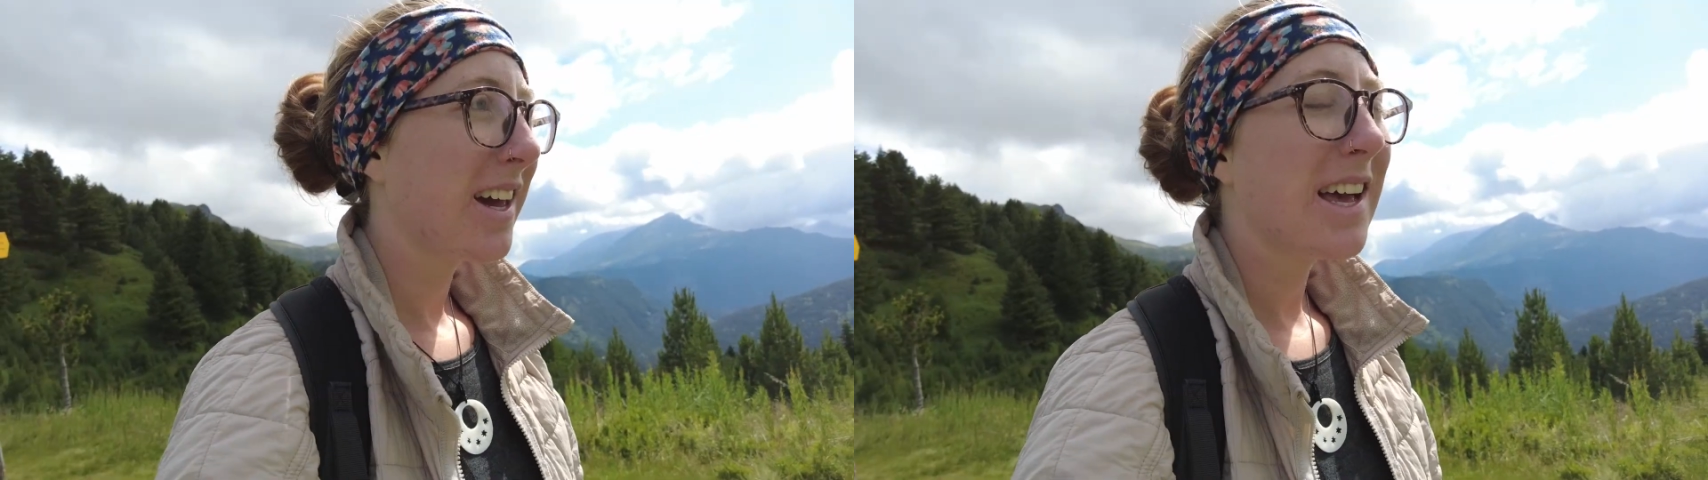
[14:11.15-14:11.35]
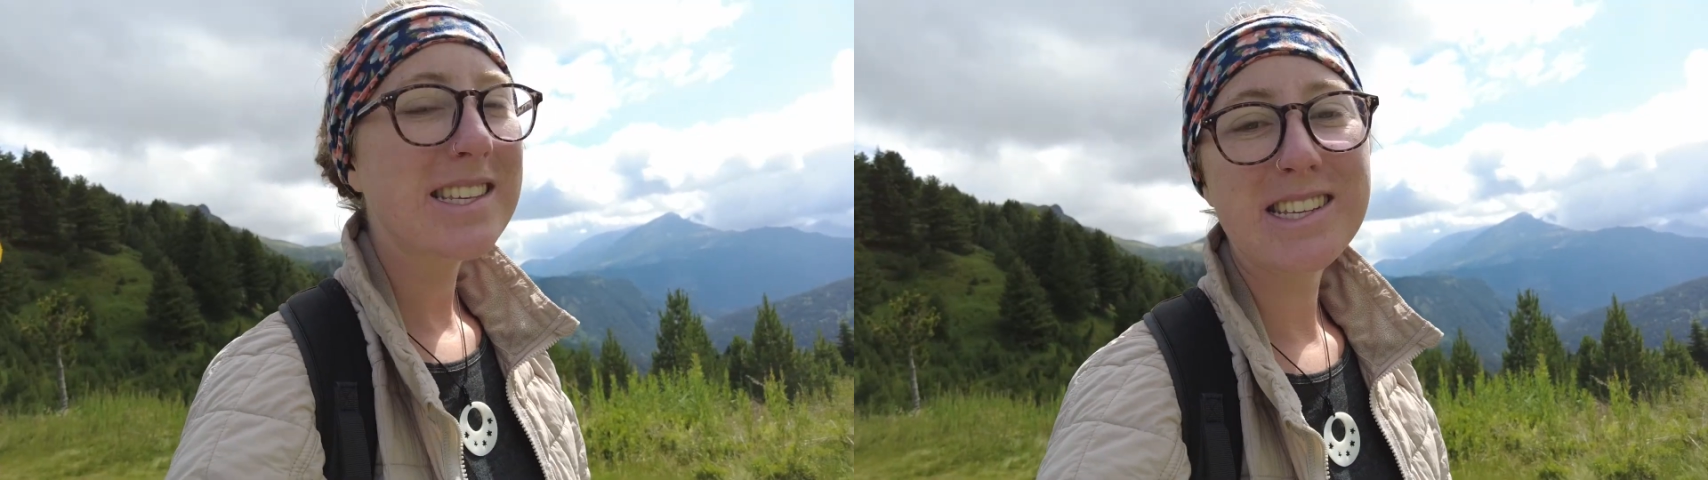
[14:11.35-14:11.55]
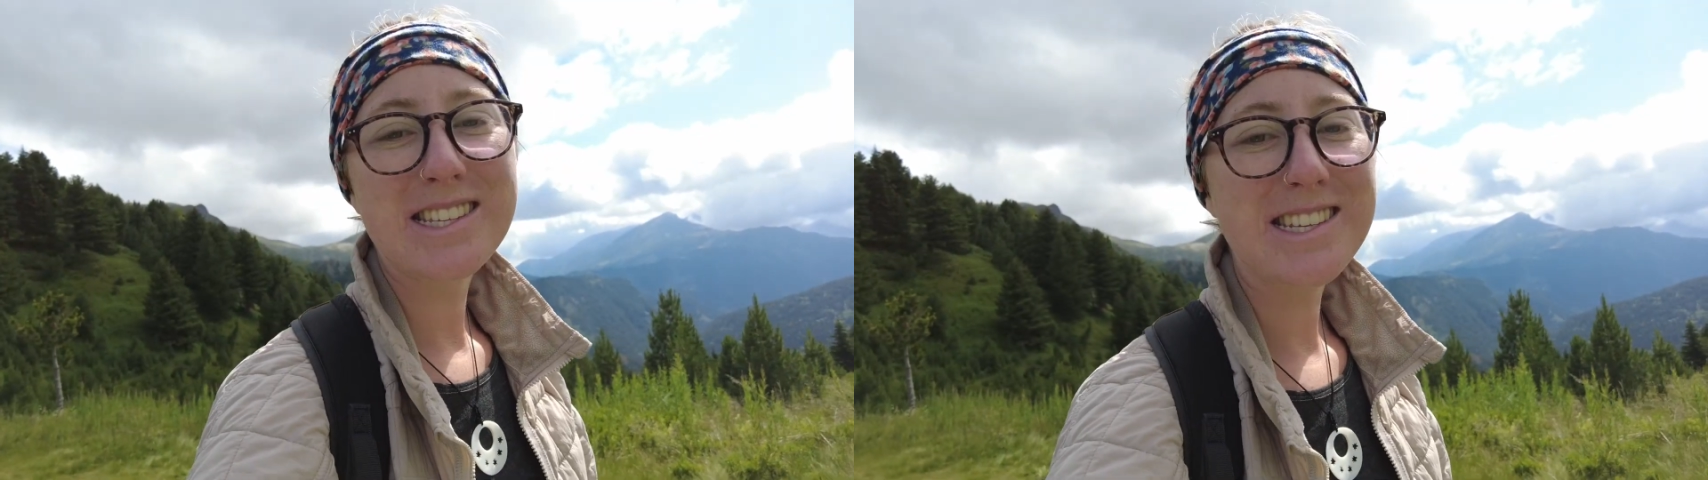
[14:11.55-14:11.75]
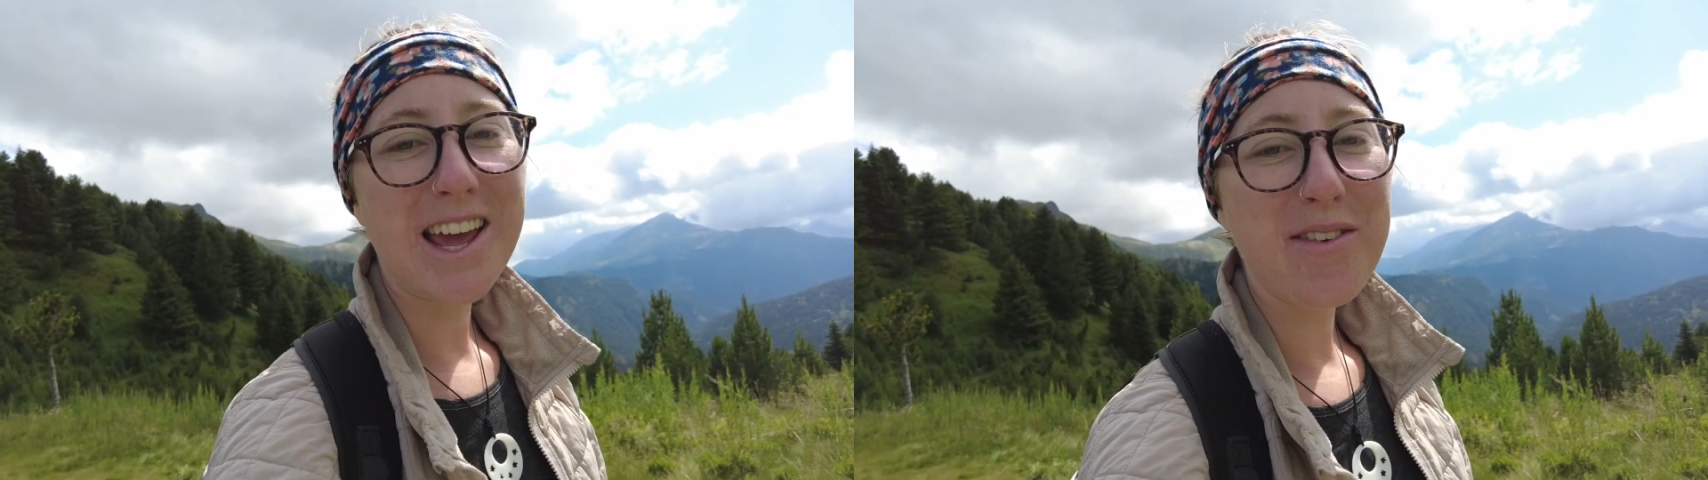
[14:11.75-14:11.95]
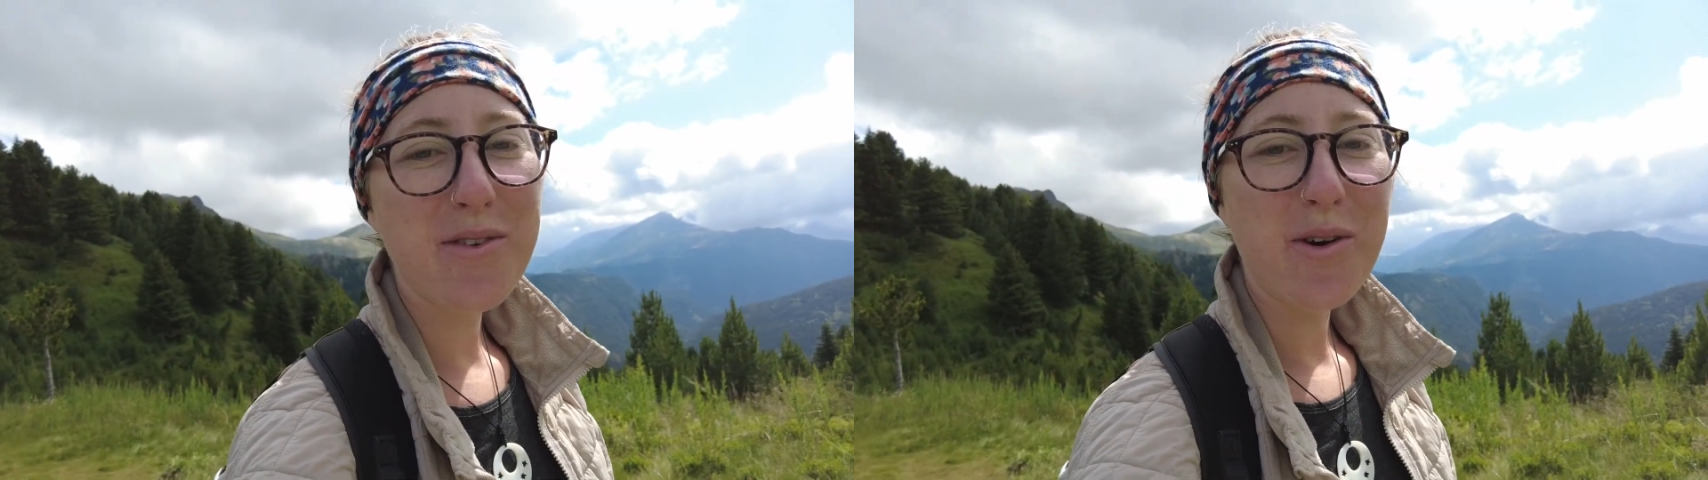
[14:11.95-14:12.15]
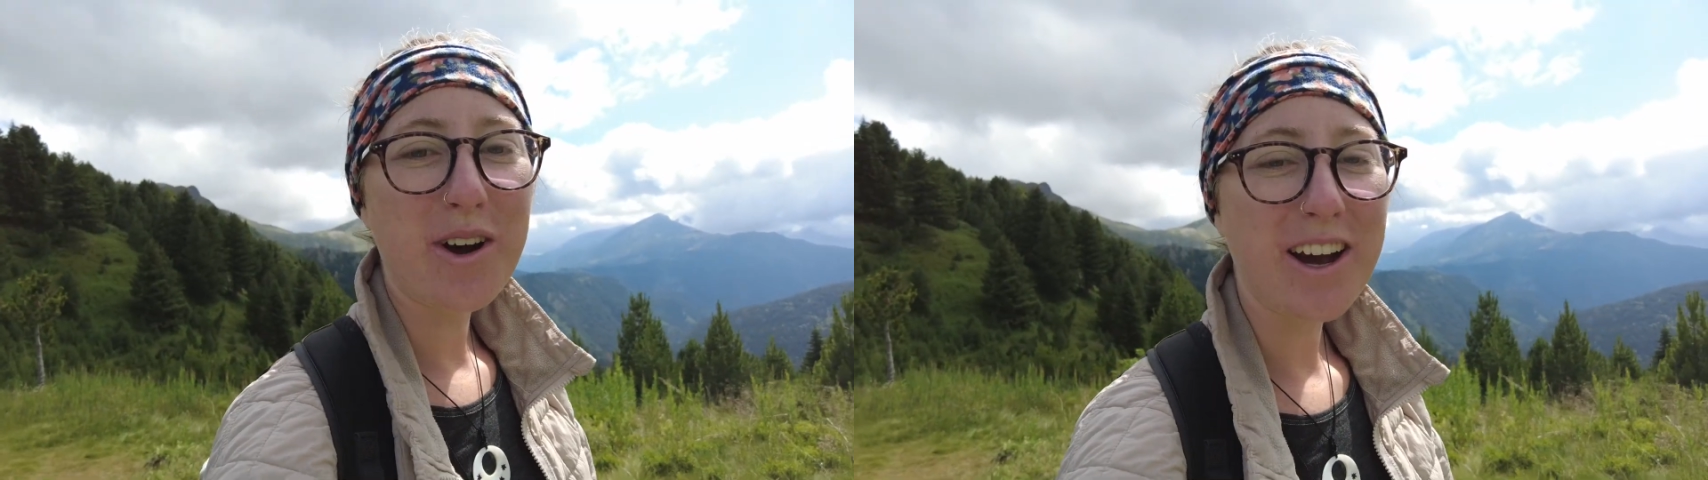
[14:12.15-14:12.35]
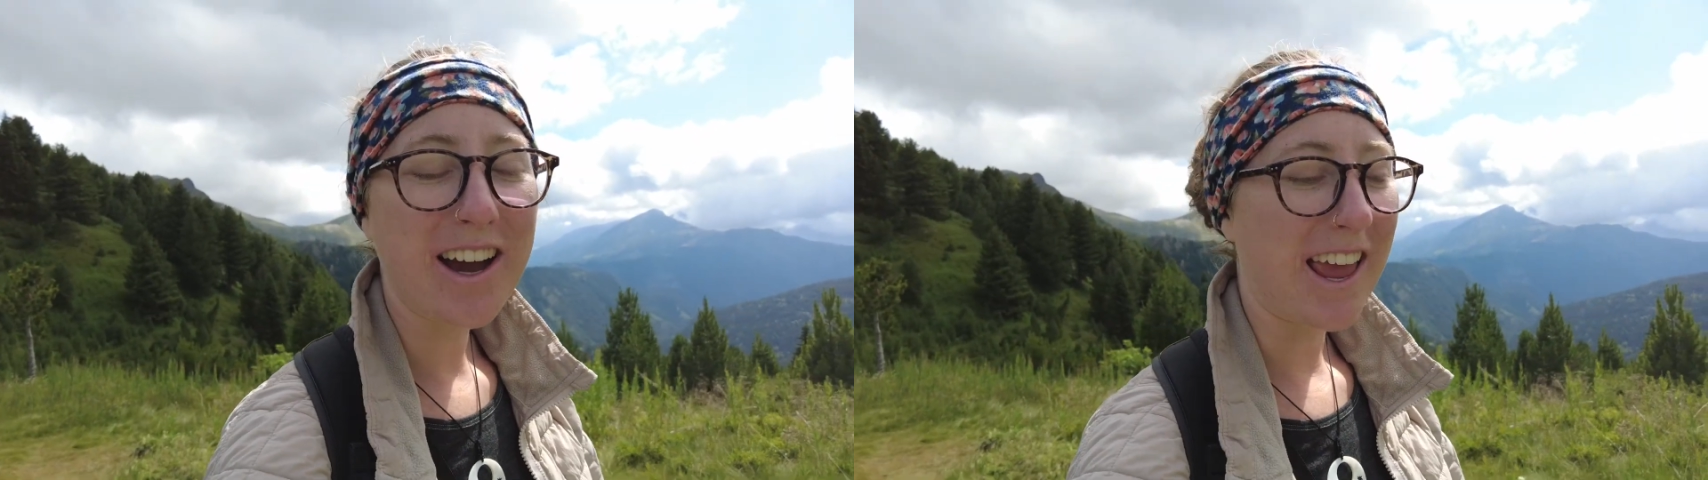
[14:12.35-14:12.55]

because it's day 4